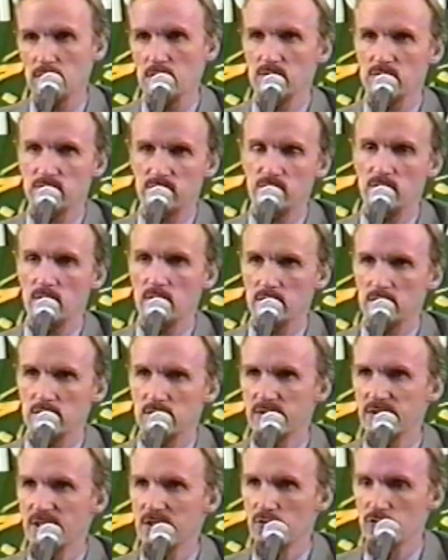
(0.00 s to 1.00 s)
a
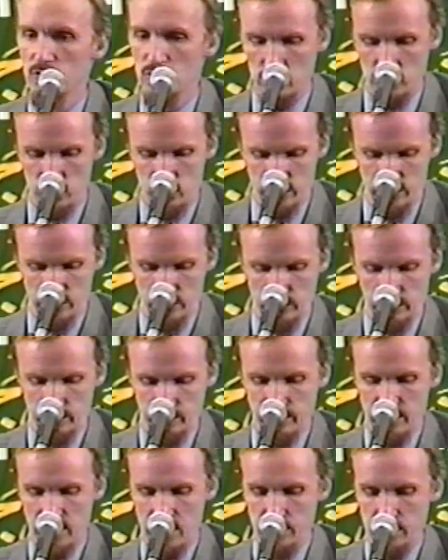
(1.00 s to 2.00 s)
set of doctrines.
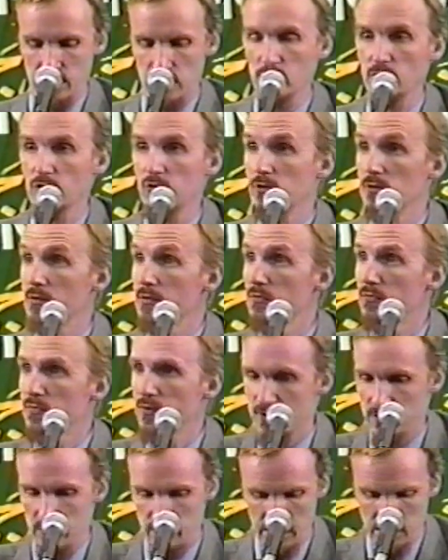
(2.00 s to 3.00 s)
That belongs to the
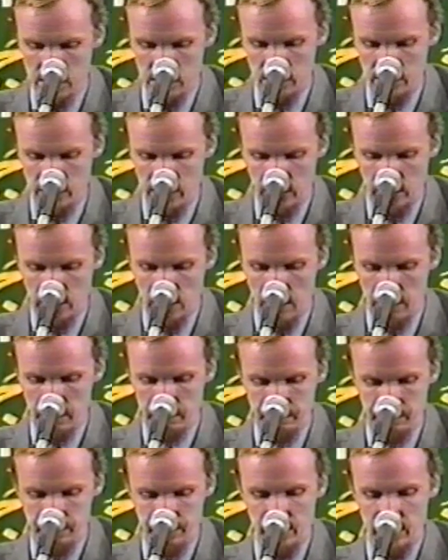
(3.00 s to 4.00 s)
first pillar of Islam,
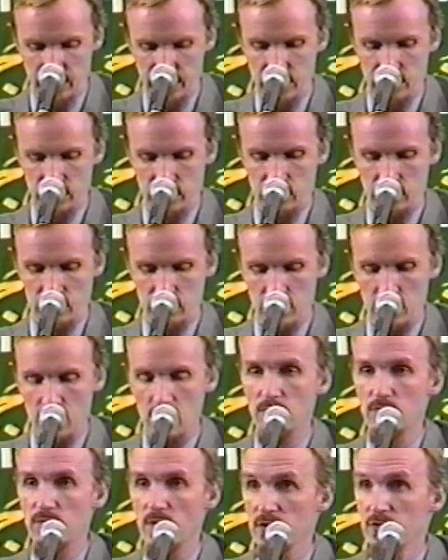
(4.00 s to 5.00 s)
and hence the
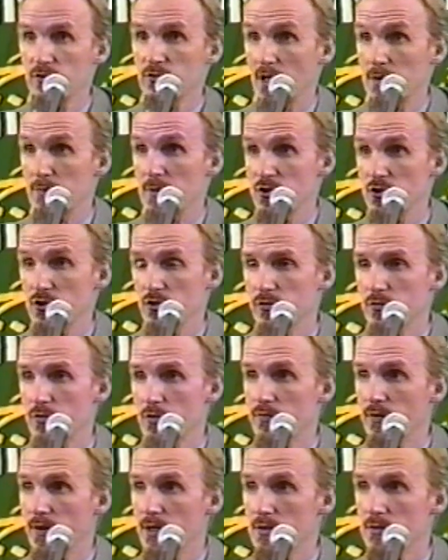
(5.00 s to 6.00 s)
first dimension of the
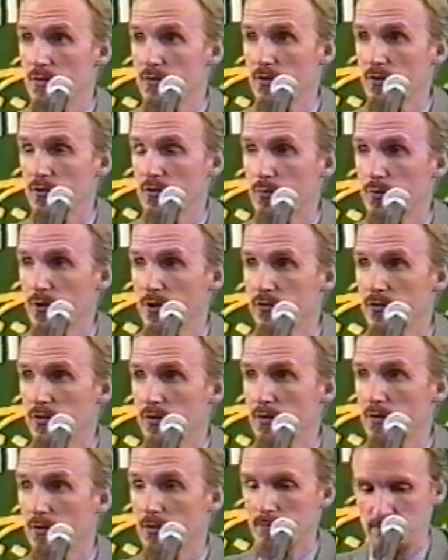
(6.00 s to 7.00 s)
faith as expressed in
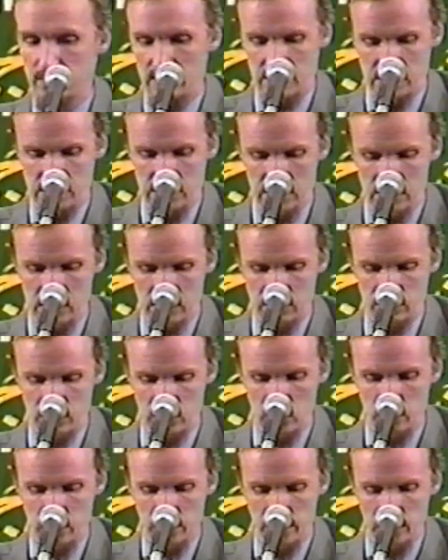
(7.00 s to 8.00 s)
the hadith of
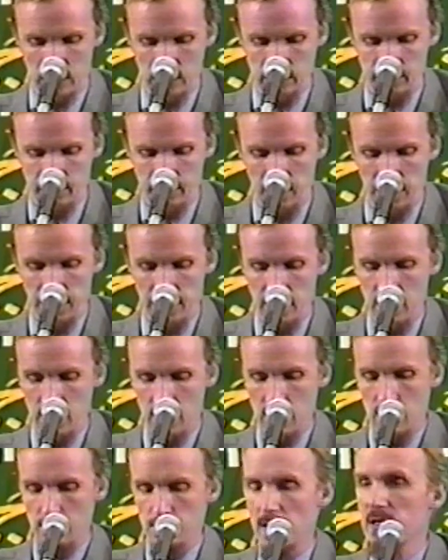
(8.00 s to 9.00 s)
Jibreel.
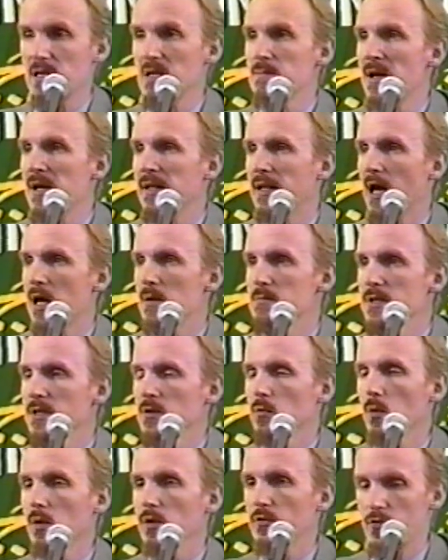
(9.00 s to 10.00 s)
By iman, I mean
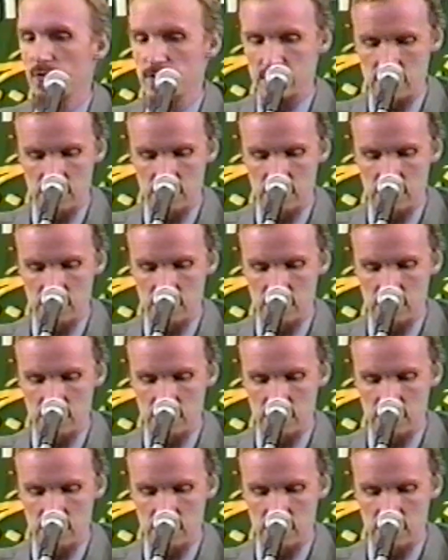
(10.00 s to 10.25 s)
what the